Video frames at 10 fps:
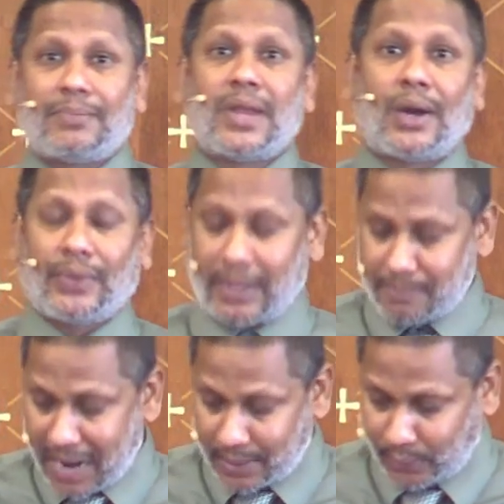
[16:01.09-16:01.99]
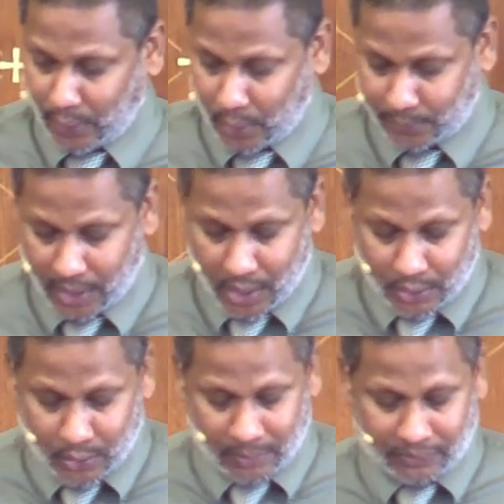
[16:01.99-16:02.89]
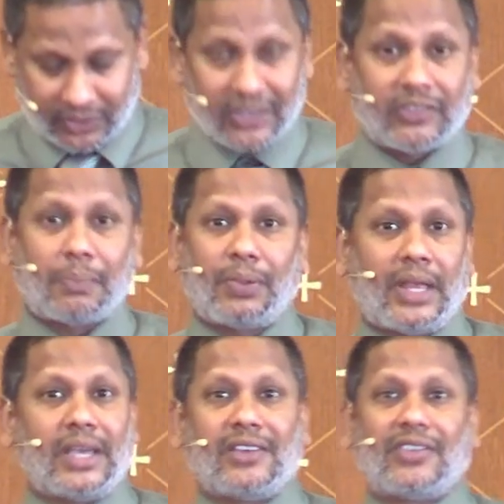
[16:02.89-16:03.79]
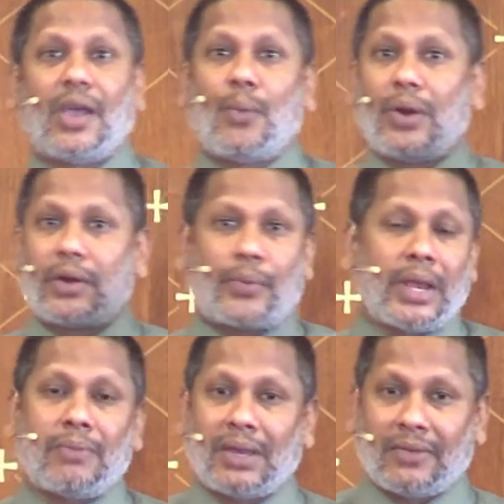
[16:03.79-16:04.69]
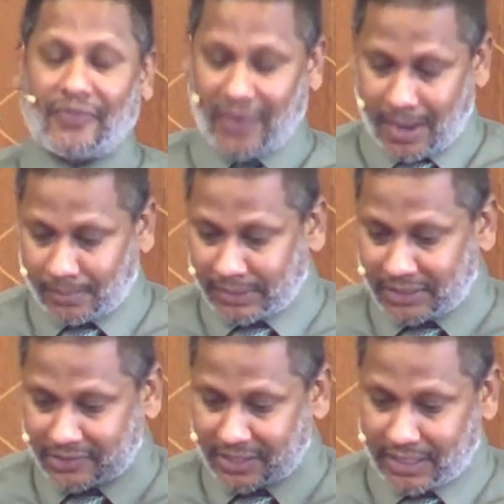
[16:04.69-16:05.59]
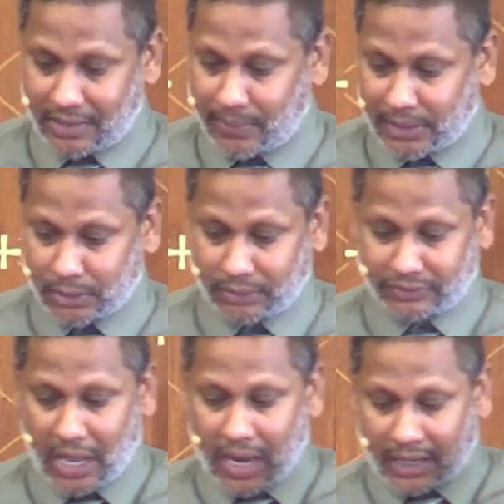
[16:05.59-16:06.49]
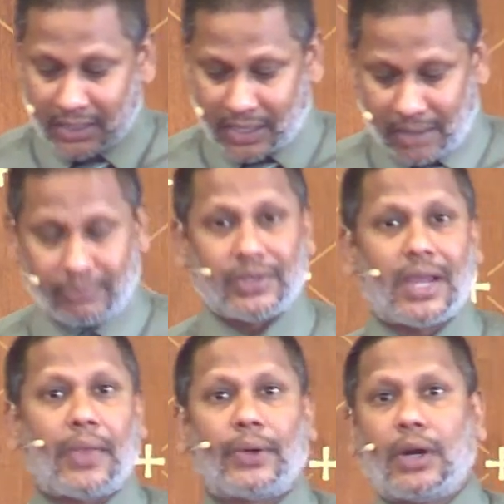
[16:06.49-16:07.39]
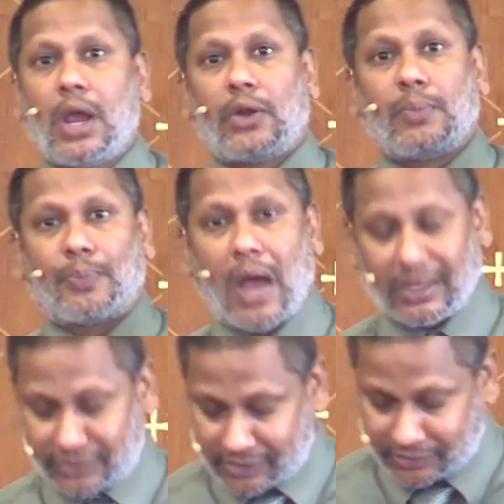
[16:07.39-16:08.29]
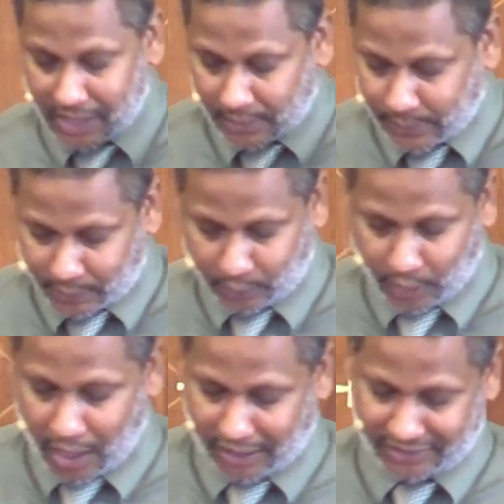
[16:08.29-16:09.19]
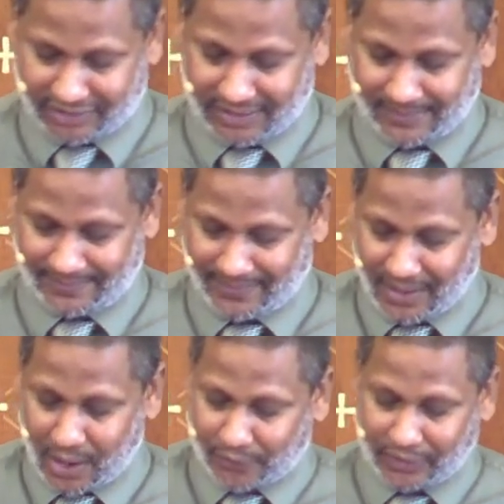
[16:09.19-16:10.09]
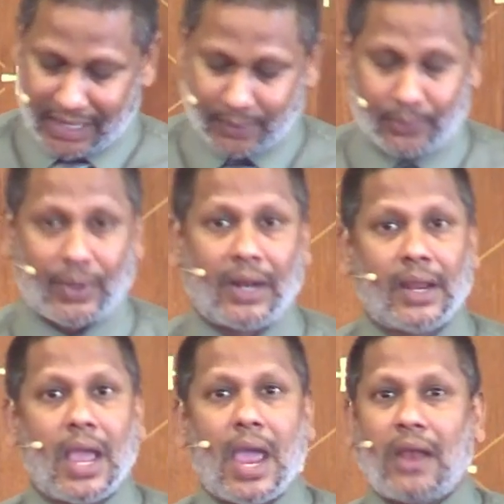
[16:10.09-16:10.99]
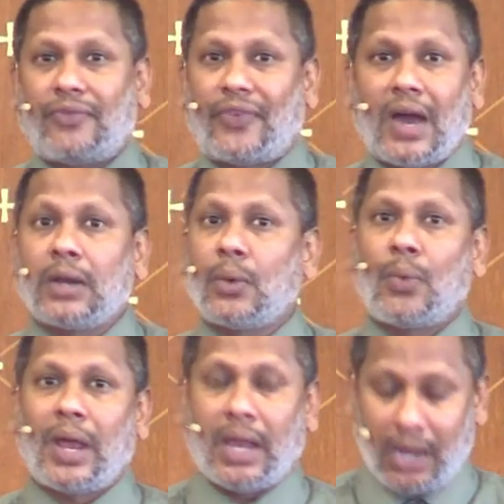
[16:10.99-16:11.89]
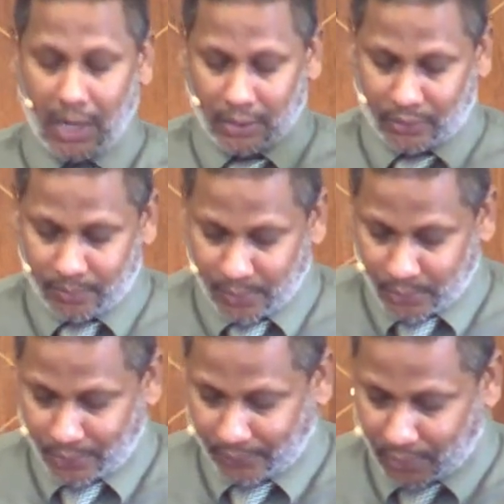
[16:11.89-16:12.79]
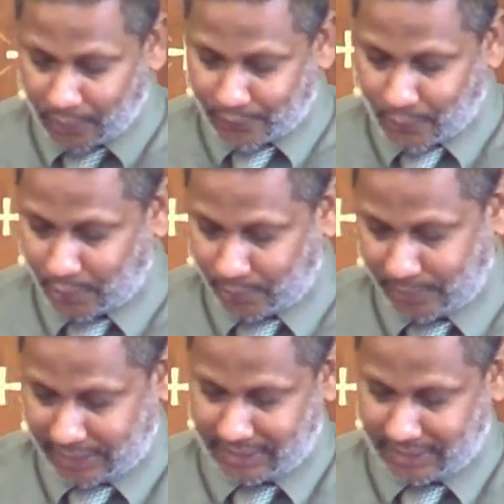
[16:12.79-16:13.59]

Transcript: know that Mount Hope UMC is a place where grieving families and individuals can come together to process their loss of a loved one and find a way to move forward.